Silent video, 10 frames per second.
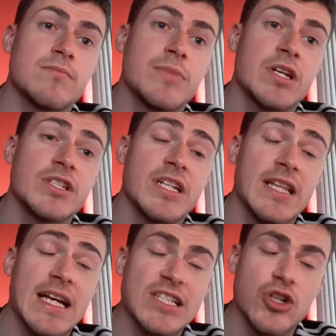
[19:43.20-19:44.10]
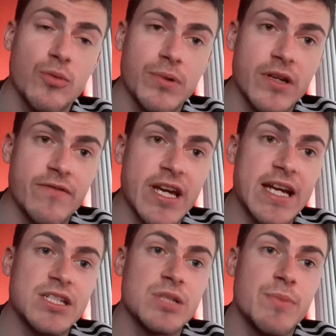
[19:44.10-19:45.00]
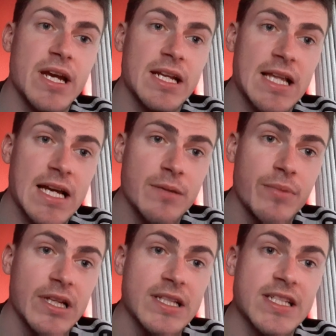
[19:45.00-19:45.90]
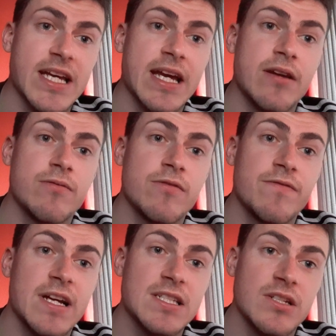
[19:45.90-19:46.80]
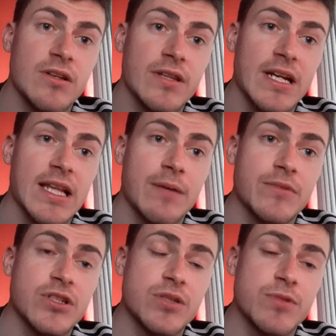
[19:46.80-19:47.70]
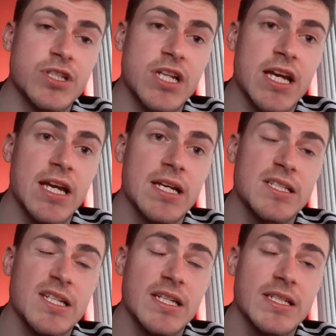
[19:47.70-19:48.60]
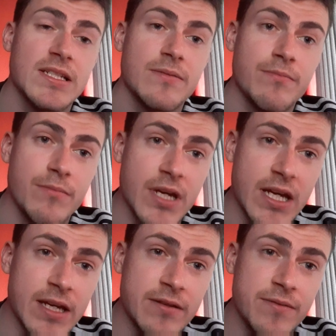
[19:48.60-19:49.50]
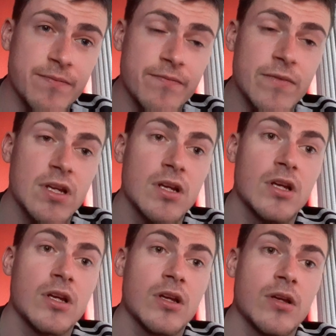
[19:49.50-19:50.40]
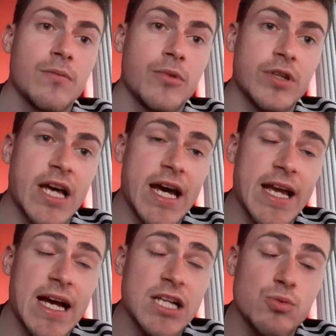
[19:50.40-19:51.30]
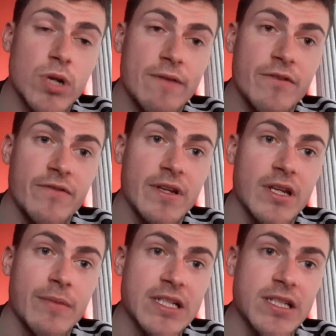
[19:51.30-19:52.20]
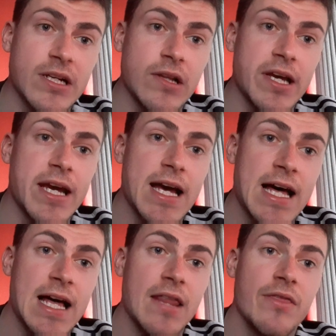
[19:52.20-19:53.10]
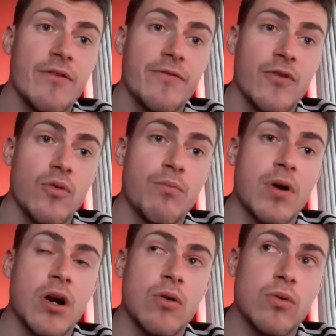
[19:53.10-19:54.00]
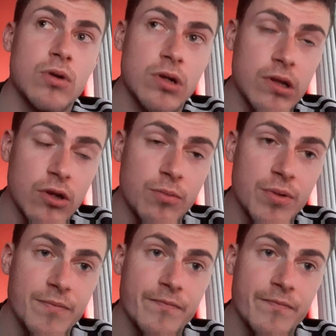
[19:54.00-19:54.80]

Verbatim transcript: because in the last couple of years he's been a liability, reflecting on the calamitous mistakes he's made. But De Gea has won everything domestically at the football club.